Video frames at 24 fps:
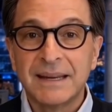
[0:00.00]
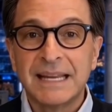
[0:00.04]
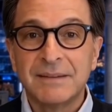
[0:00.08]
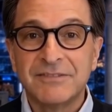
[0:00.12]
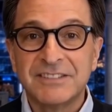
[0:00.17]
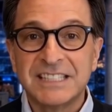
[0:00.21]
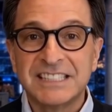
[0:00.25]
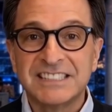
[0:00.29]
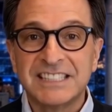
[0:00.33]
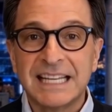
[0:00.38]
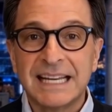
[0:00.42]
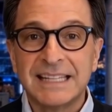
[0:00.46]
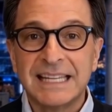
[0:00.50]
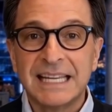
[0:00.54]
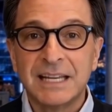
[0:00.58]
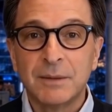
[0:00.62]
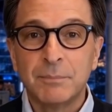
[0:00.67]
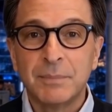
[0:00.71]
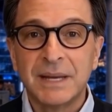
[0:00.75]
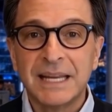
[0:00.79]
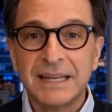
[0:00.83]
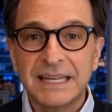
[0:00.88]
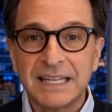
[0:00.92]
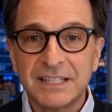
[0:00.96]
If dissenting
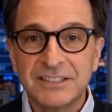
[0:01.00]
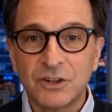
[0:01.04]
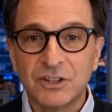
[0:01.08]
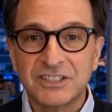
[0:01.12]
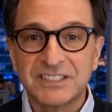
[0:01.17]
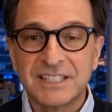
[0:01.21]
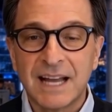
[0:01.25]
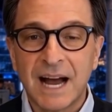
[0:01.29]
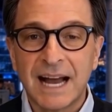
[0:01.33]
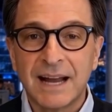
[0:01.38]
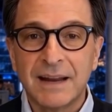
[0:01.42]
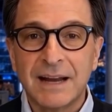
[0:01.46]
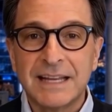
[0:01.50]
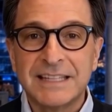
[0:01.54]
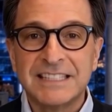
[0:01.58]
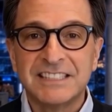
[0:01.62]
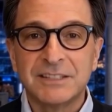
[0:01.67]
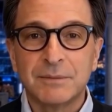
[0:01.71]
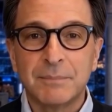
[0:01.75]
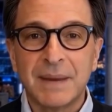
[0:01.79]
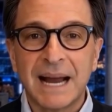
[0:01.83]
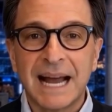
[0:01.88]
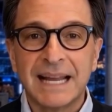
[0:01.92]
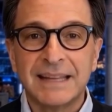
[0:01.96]
opinions are
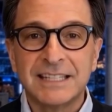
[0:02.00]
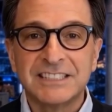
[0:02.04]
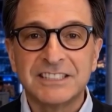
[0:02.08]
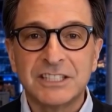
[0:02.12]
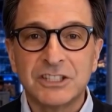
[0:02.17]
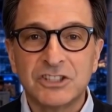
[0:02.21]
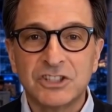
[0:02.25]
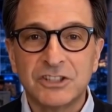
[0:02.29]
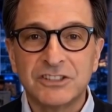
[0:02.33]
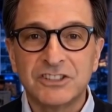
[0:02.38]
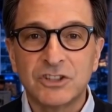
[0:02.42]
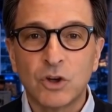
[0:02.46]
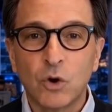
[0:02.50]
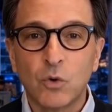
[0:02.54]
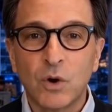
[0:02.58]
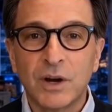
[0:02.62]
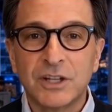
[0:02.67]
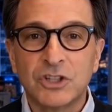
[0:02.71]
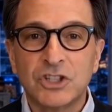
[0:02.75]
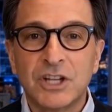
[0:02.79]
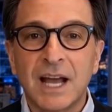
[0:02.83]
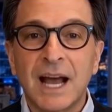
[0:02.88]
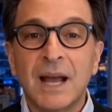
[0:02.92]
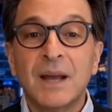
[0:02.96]
silenced, bad decisions go
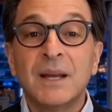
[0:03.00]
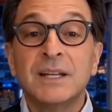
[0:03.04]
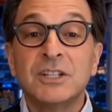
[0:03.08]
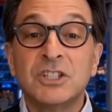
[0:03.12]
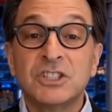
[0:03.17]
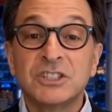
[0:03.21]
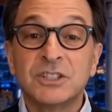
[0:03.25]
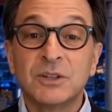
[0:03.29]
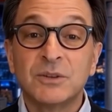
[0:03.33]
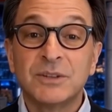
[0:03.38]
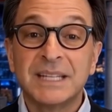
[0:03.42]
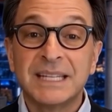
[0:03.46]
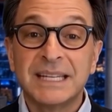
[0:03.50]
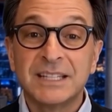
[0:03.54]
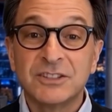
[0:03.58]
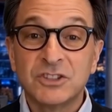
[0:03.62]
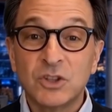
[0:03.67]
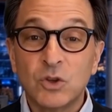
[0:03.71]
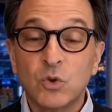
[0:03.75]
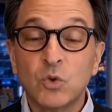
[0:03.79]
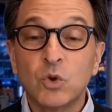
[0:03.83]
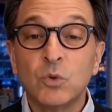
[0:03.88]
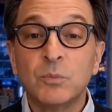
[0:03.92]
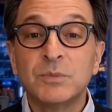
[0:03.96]
unchallenged, leading to
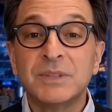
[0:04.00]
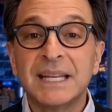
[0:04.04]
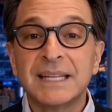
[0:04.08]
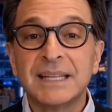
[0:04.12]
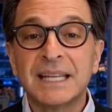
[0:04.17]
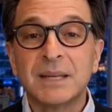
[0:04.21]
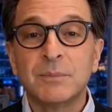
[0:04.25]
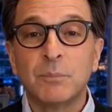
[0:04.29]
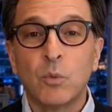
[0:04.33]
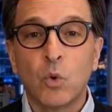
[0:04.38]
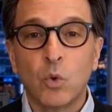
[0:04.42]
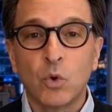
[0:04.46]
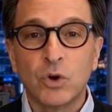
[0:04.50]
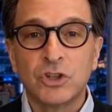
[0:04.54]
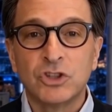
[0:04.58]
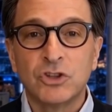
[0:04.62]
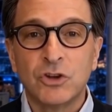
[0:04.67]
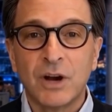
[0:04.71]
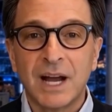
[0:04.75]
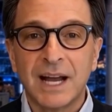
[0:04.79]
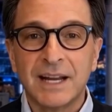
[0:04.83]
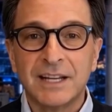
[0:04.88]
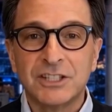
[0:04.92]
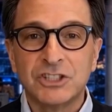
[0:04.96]
groupthink and poor
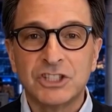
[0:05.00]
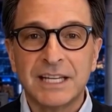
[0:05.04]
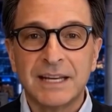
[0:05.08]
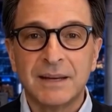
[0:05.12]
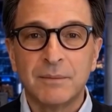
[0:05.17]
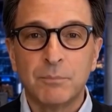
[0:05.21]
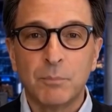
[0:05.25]
strategy.